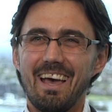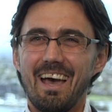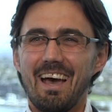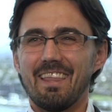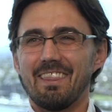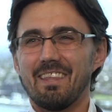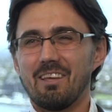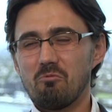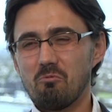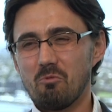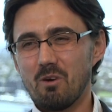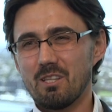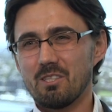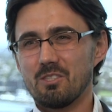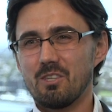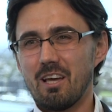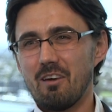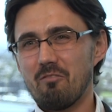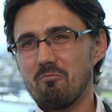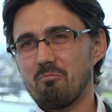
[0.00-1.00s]
And then
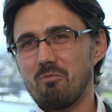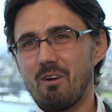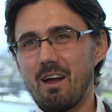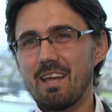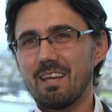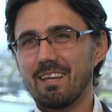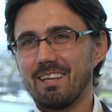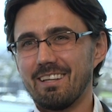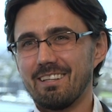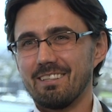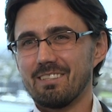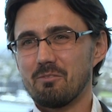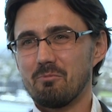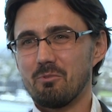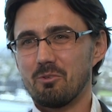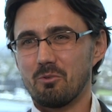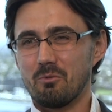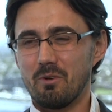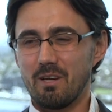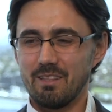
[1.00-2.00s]
once you have break-ins
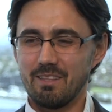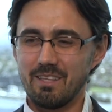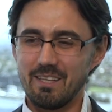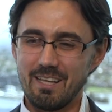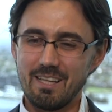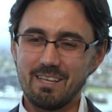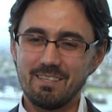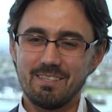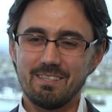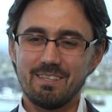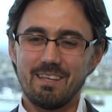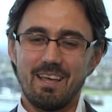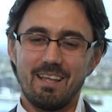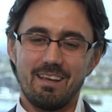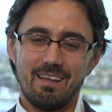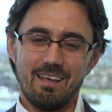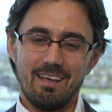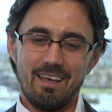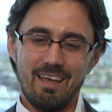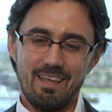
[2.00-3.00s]
between the
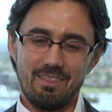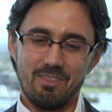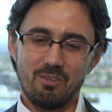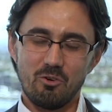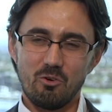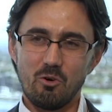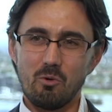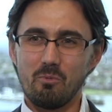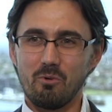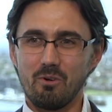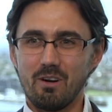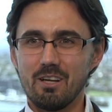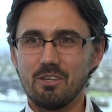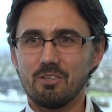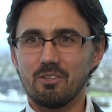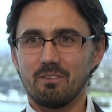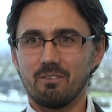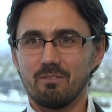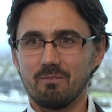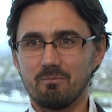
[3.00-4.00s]
internet and the
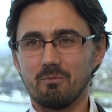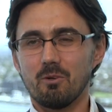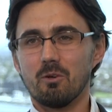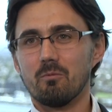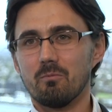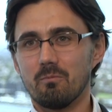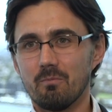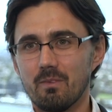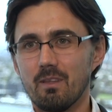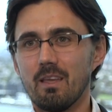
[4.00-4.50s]
corporation, well,